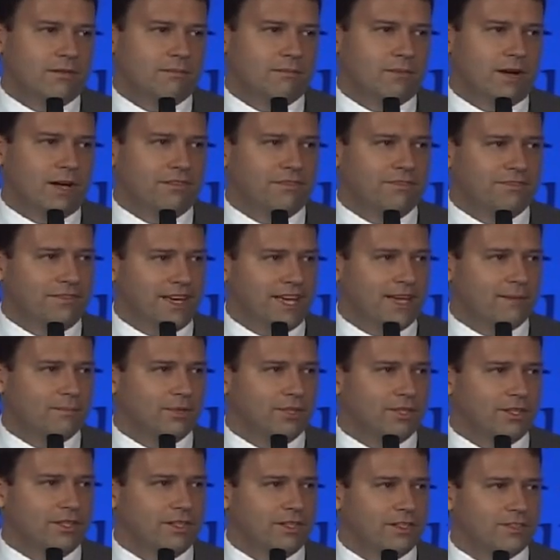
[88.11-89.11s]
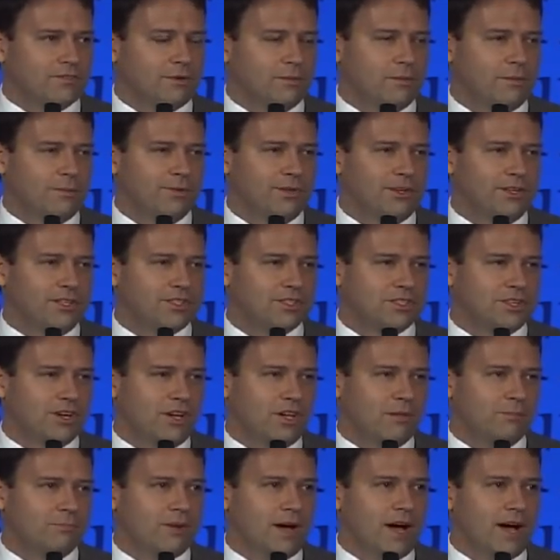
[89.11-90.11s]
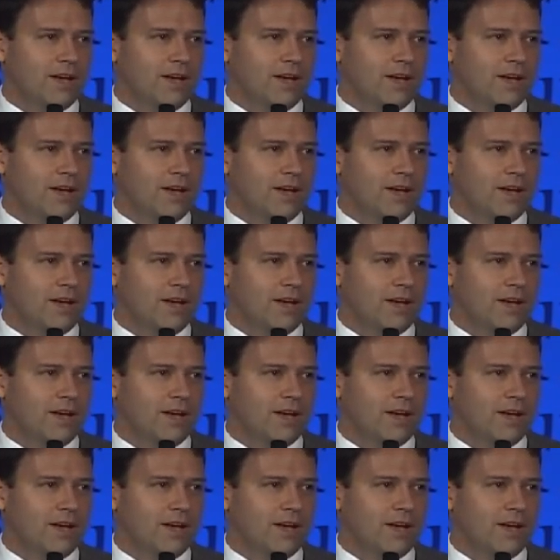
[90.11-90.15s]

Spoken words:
my family is from a place called